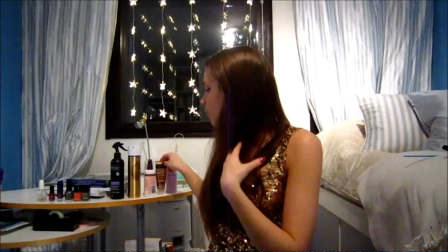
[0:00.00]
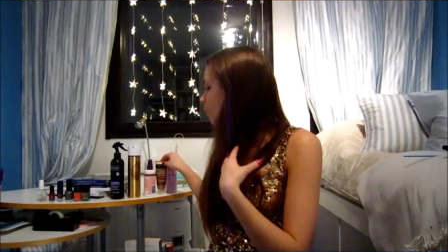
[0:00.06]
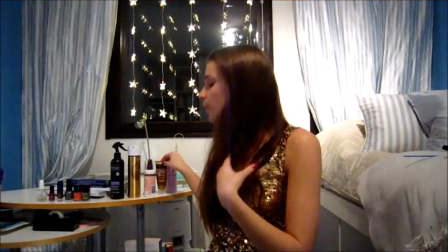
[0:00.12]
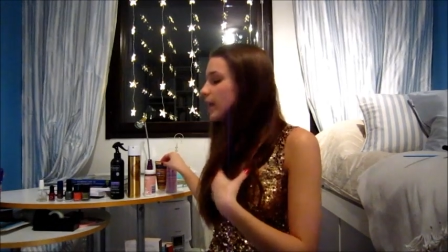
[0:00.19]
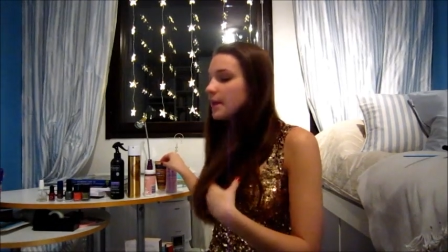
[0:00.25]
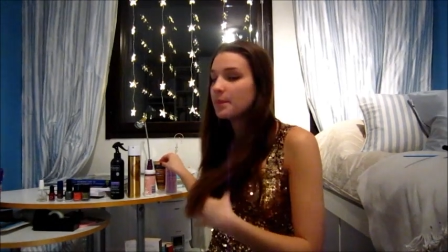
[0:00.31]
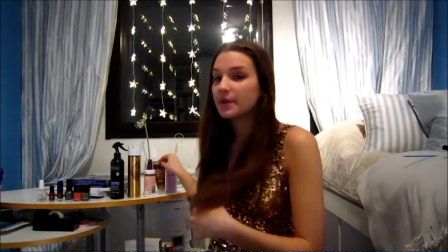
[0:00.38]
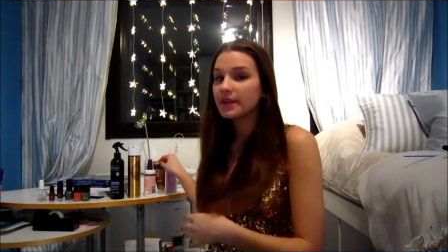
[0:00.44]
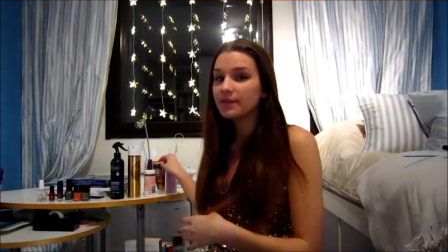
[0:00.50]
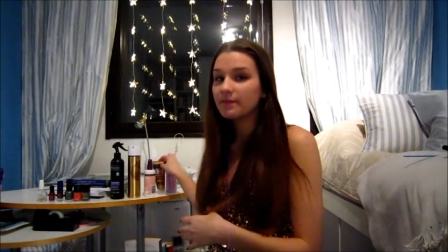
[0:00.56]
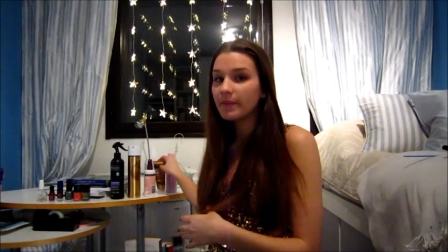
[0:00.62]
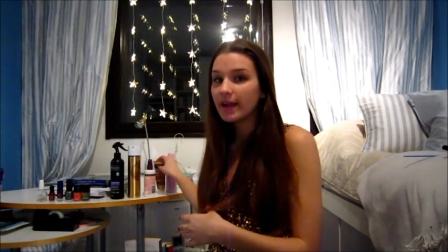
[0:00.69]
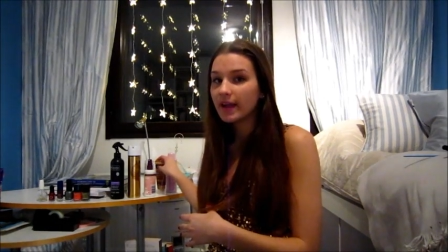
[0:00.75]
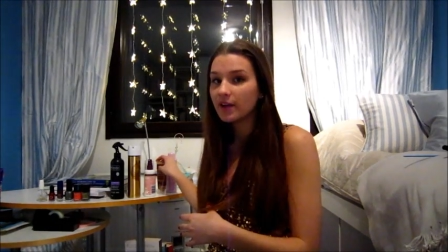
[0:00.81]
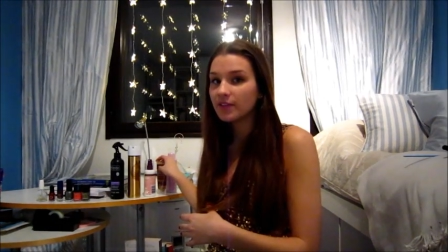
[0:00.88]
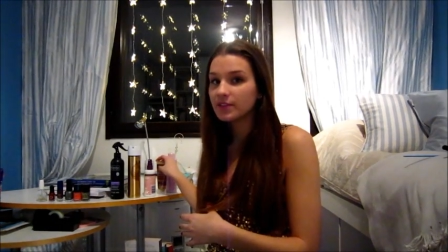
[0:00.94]
What I put in
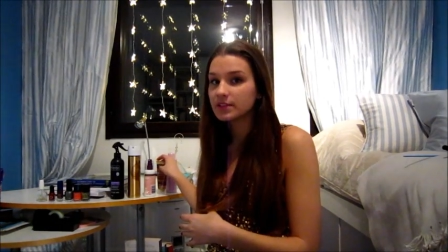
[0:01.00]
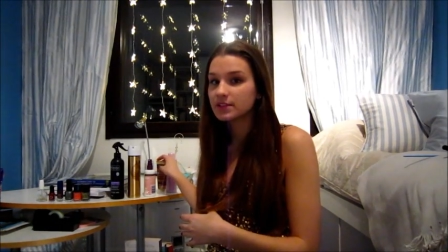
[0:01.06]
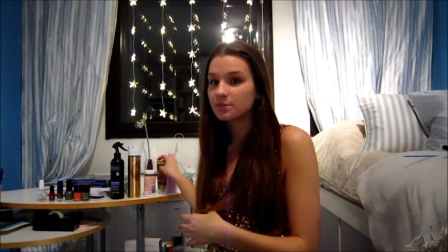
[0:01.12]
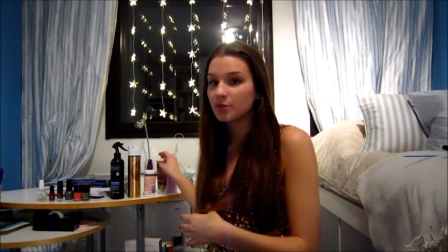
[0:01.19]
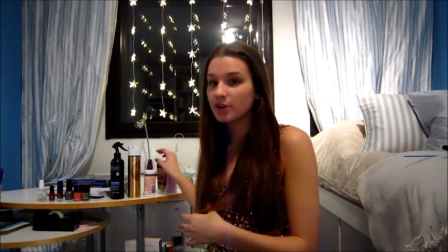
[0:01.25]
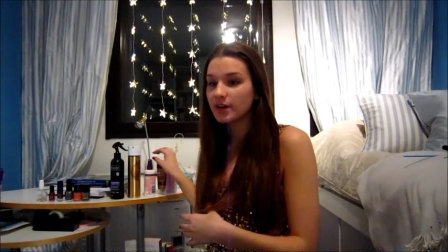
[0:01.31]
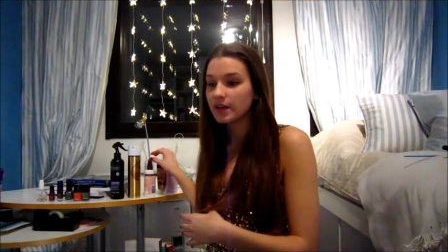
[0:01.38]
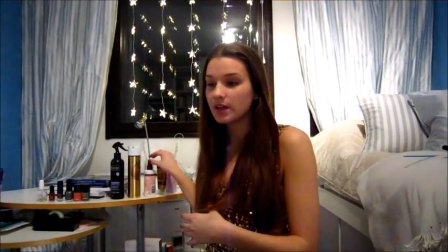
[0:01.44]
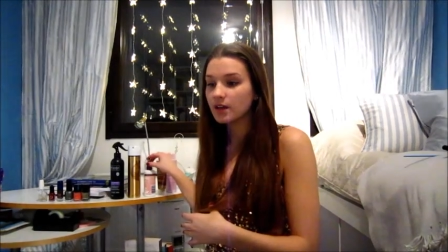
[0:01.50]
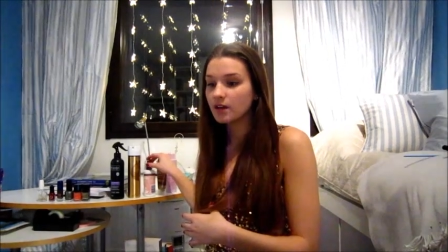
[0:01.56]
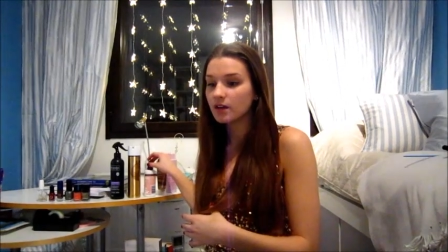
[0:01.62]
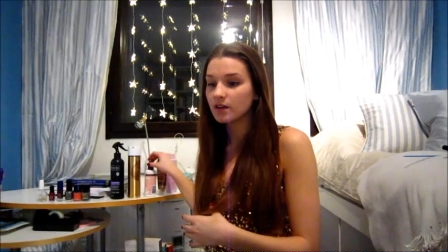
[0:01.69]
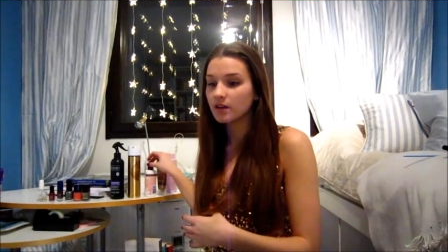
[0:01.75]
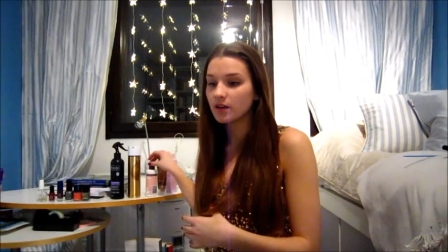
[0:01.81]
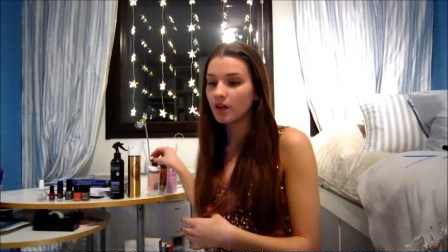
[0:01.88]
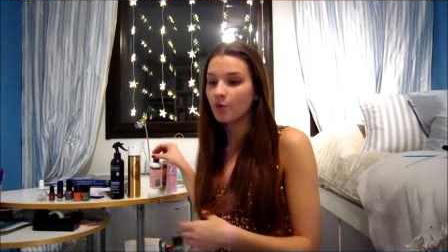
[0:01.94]
my hair this morning
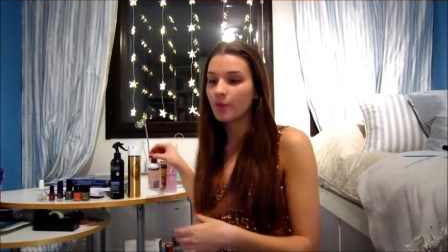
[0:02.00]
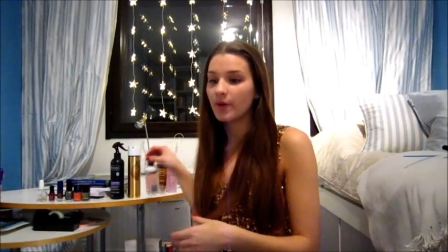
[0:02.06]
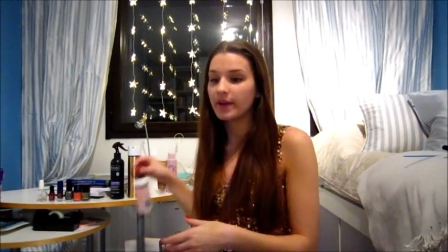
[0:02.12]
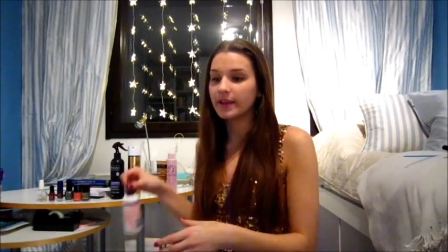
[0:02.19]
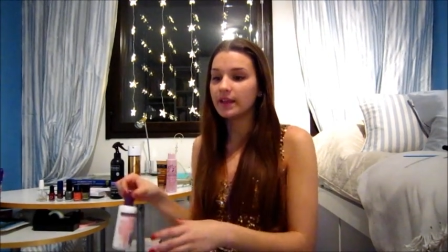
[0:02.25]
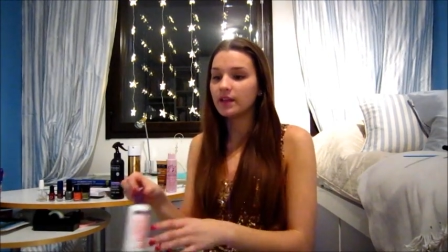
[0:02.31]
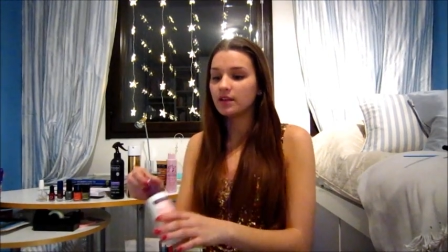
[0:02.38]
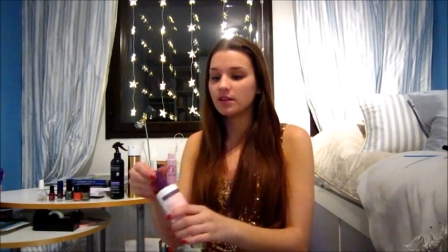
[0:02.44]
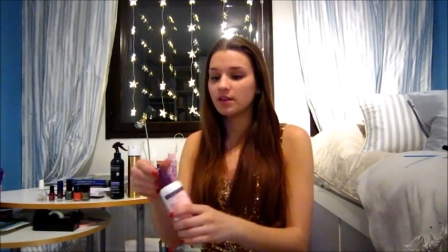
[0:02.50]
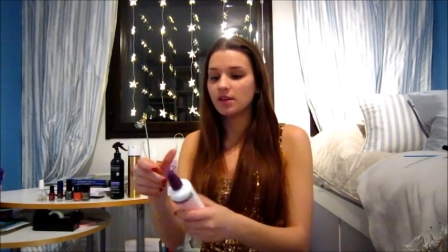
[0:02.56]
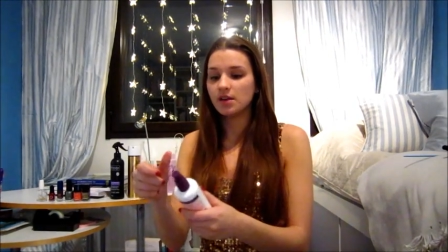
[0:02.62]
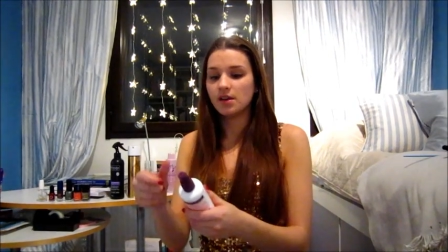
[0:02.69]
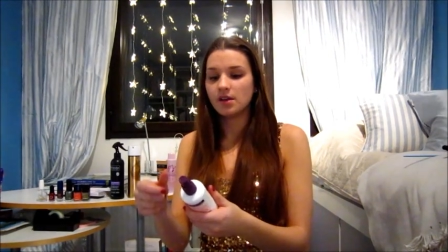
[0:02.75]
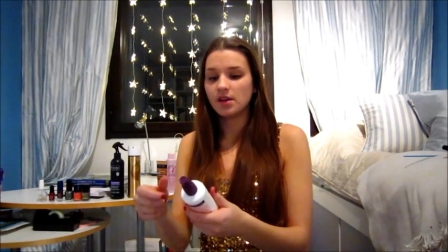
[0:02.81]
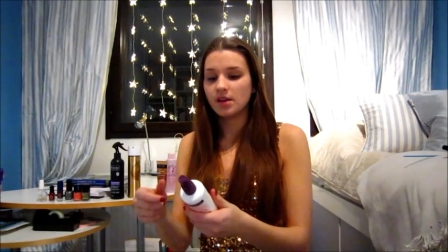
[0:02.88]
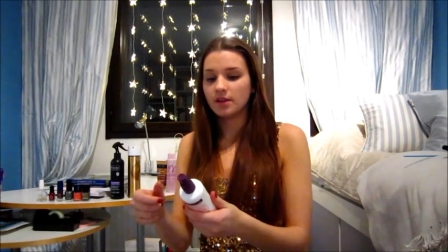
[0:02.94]
already
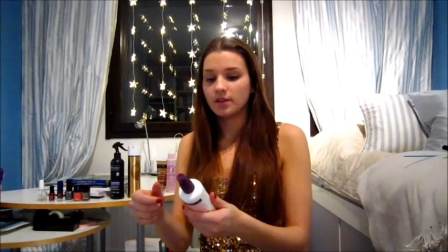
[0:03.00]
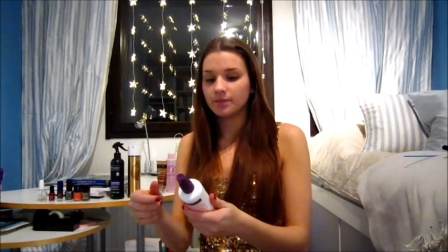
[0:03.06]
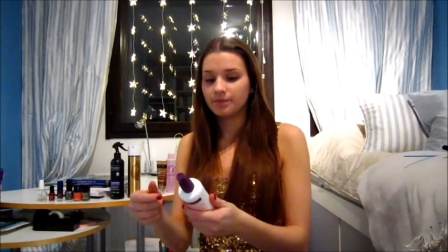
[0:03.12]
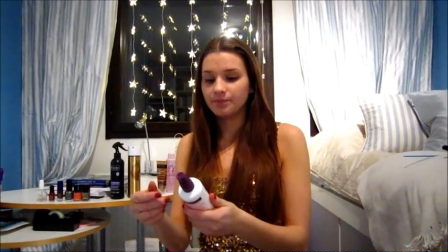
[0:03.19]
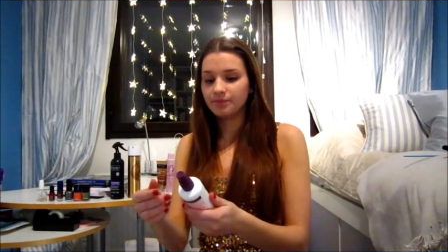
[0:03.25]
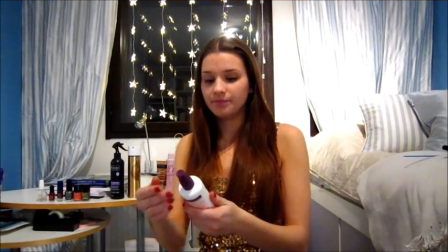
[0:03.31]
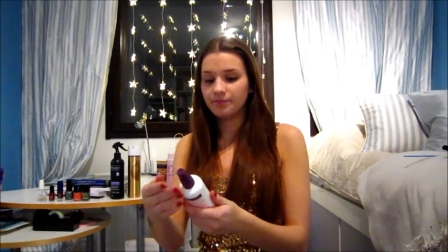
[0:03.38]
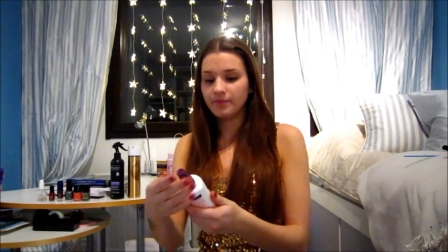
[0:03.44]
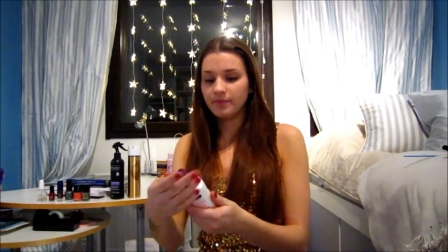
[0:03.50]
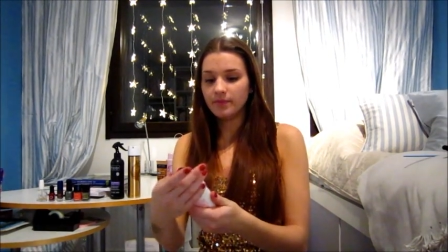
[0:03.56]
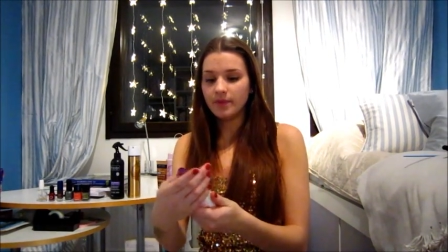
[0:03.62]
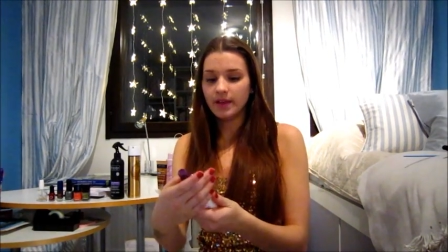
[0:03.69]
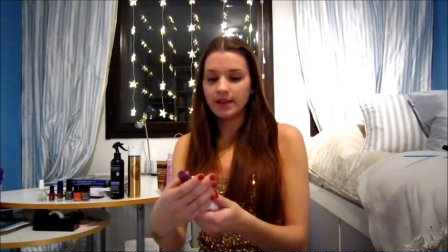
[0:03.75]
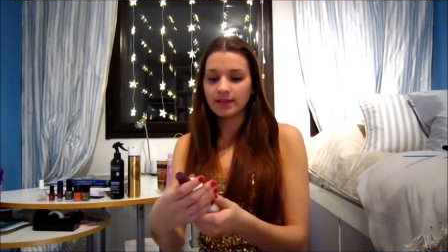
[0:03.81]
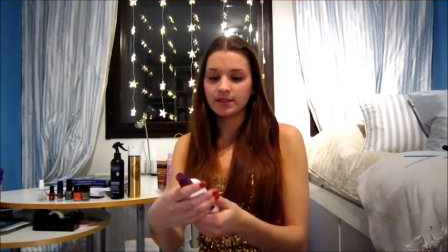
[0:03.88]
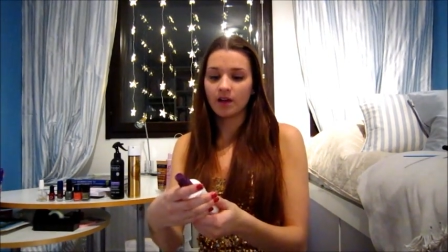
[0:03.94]

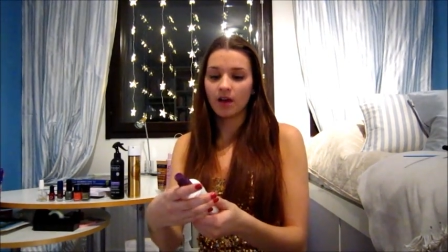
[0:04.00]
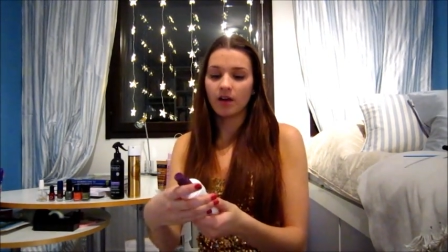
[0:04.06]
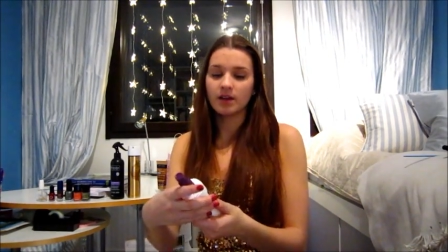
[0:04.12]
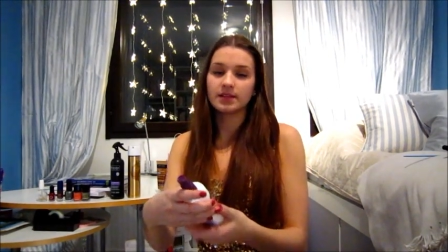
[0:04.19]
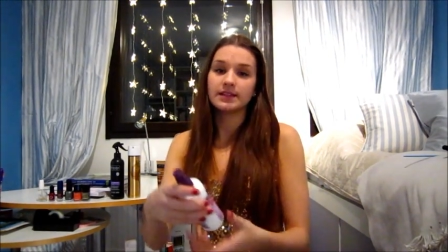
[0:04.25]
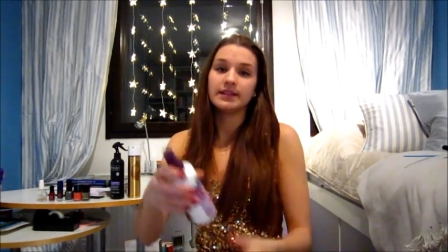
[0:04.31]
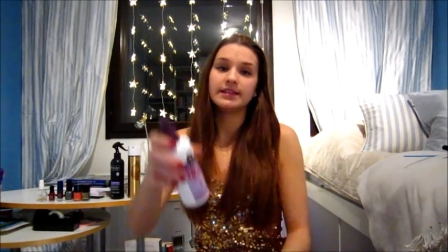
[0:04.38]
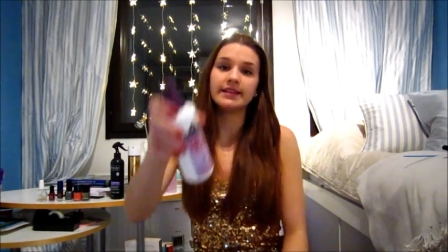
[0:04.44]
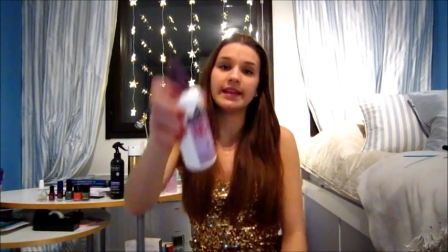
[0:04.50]
is the Aussie